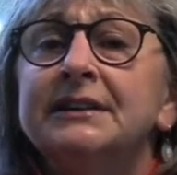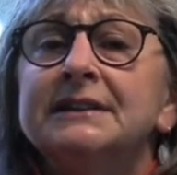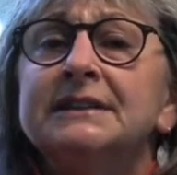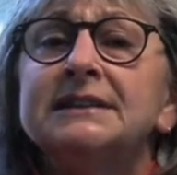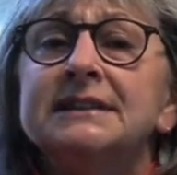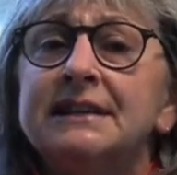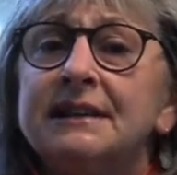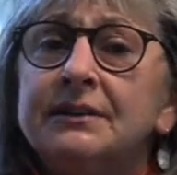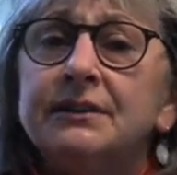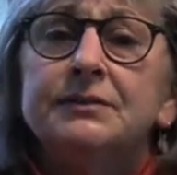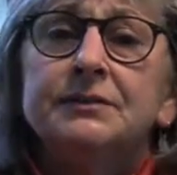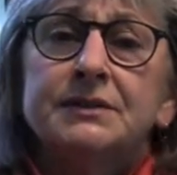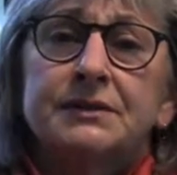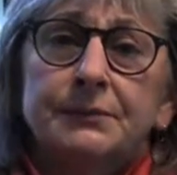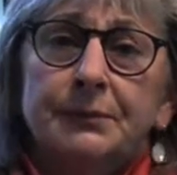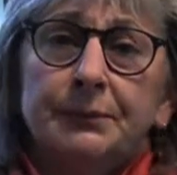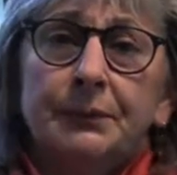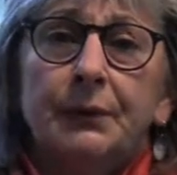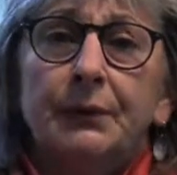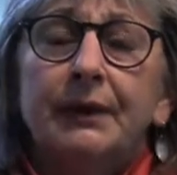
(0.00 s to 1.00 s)
continued
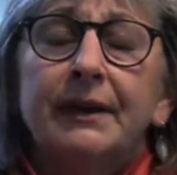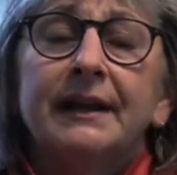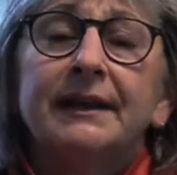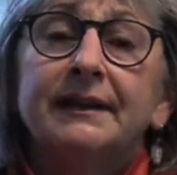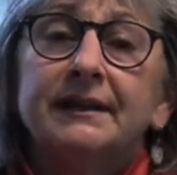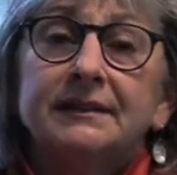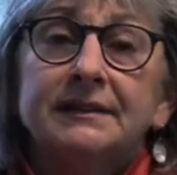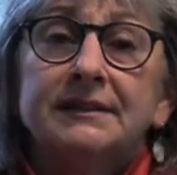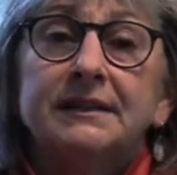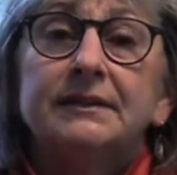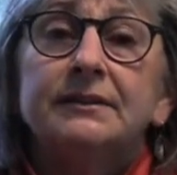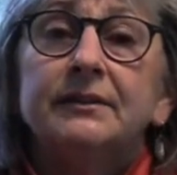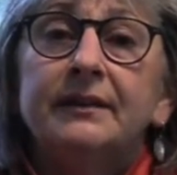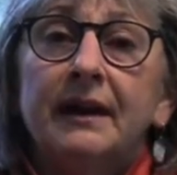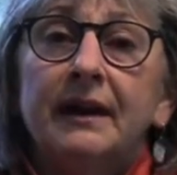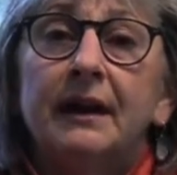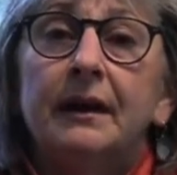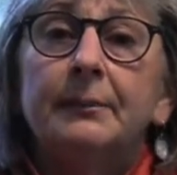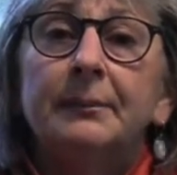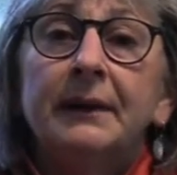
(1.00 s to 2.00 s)
support and continued
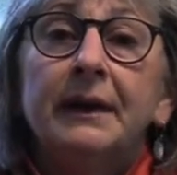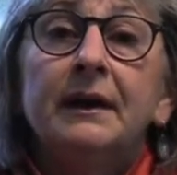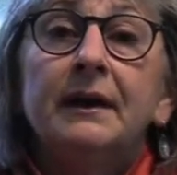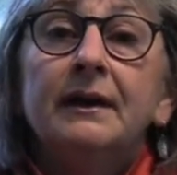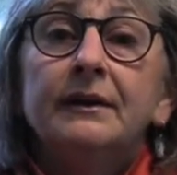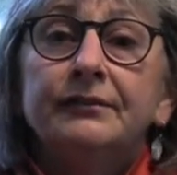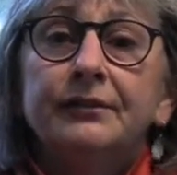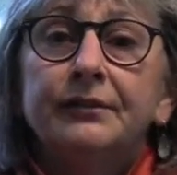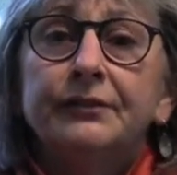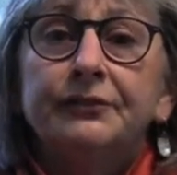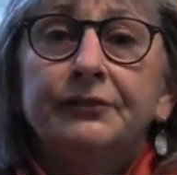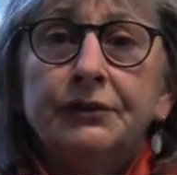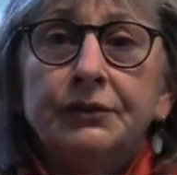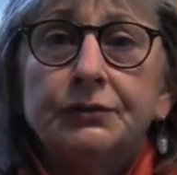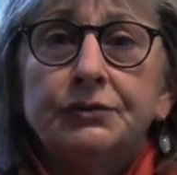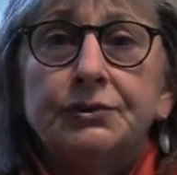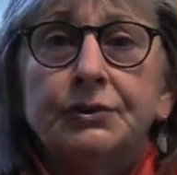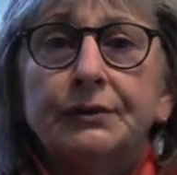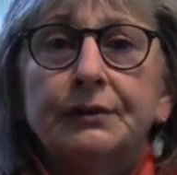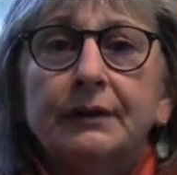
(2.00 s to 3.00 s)
help for the
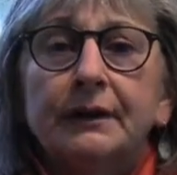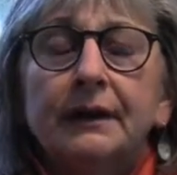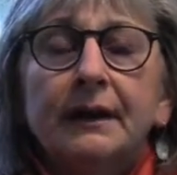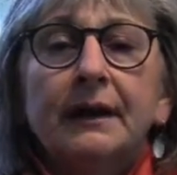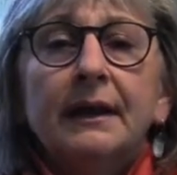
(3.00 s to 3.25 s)
future.